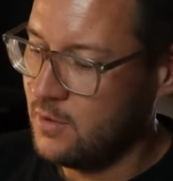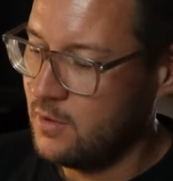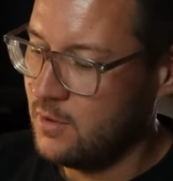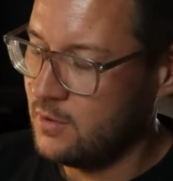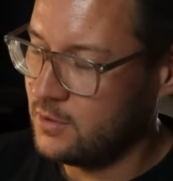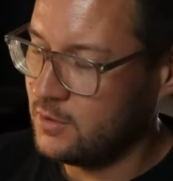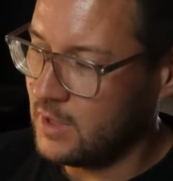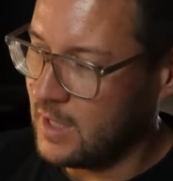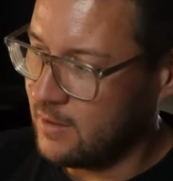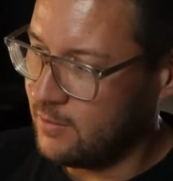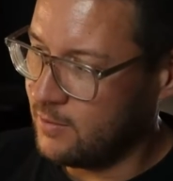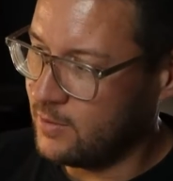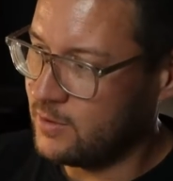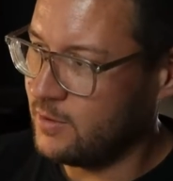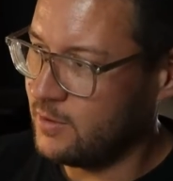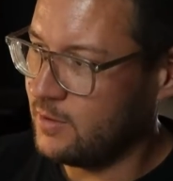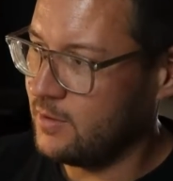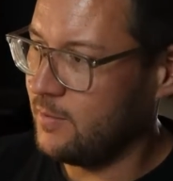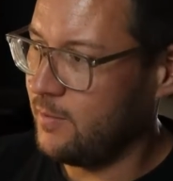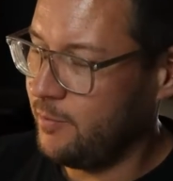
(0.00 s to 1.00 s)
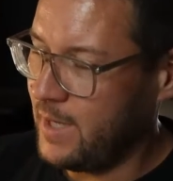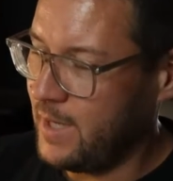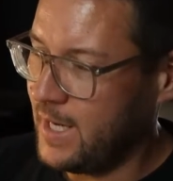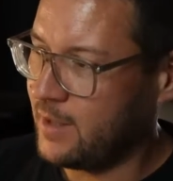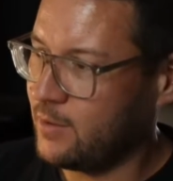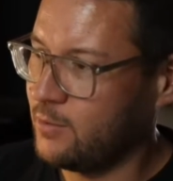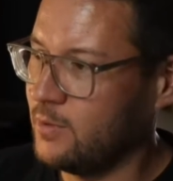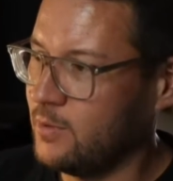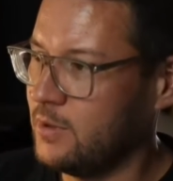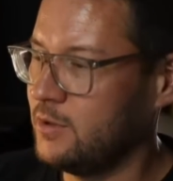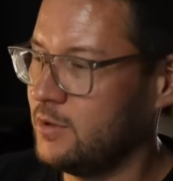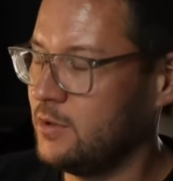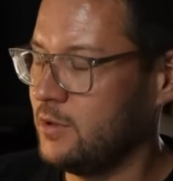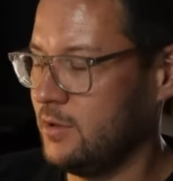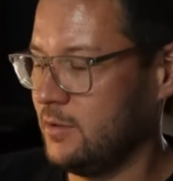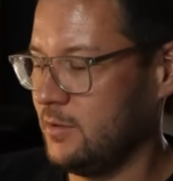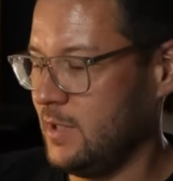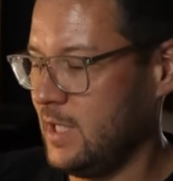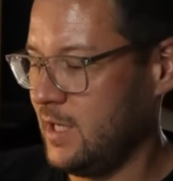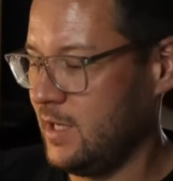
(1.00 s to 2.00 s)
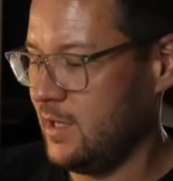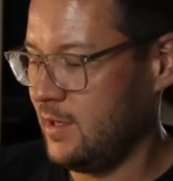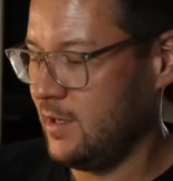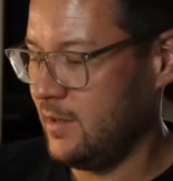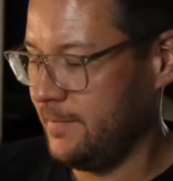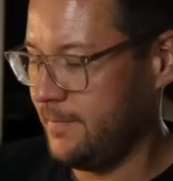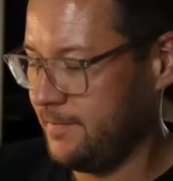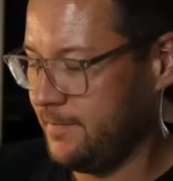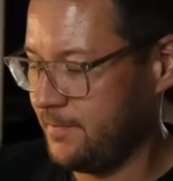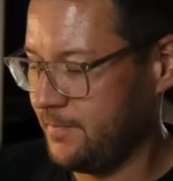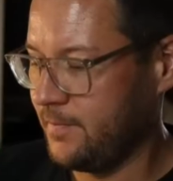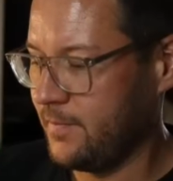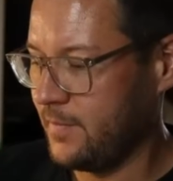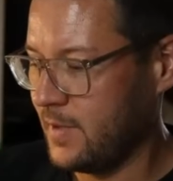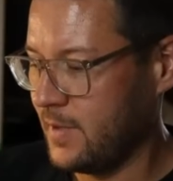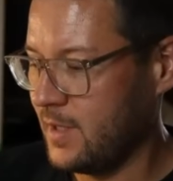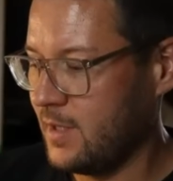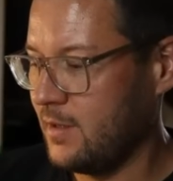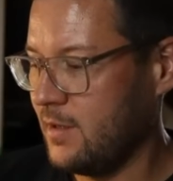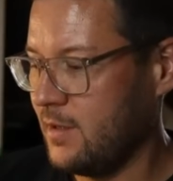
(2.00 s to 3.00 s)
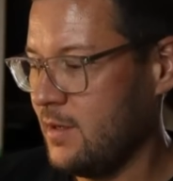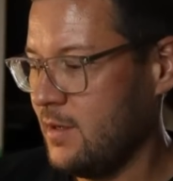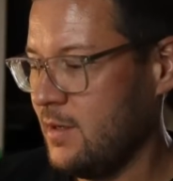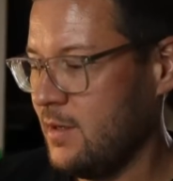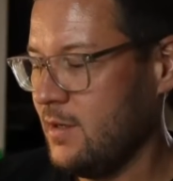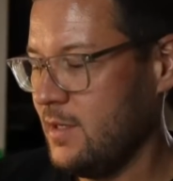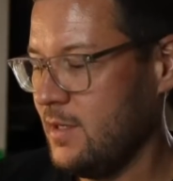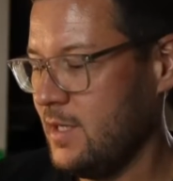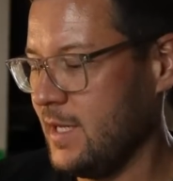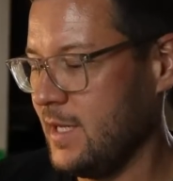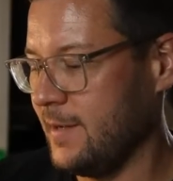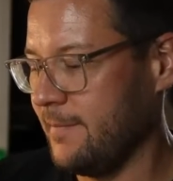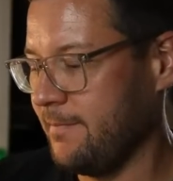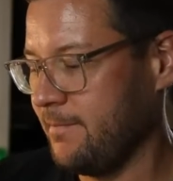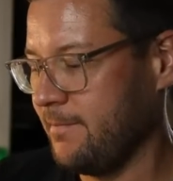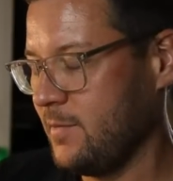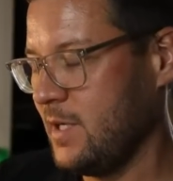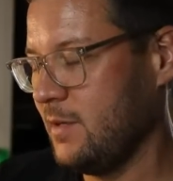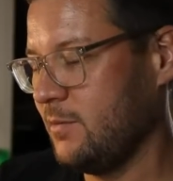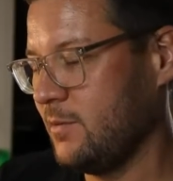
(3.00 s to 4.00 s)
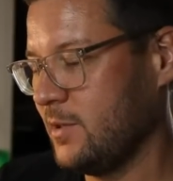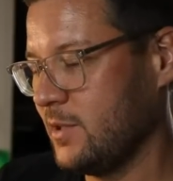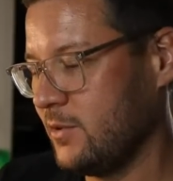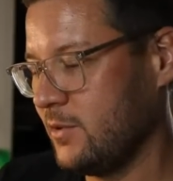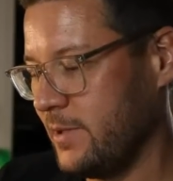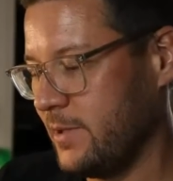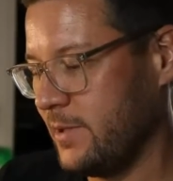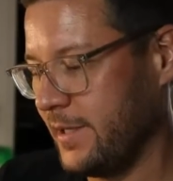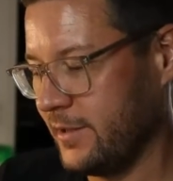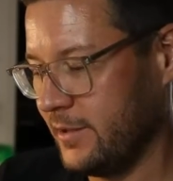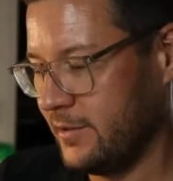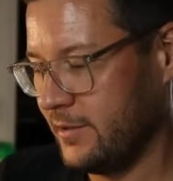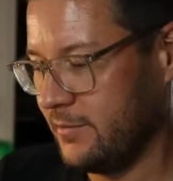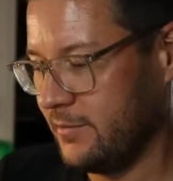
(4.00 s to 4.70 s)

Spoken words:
So I was backwards, and yeah, it was really good.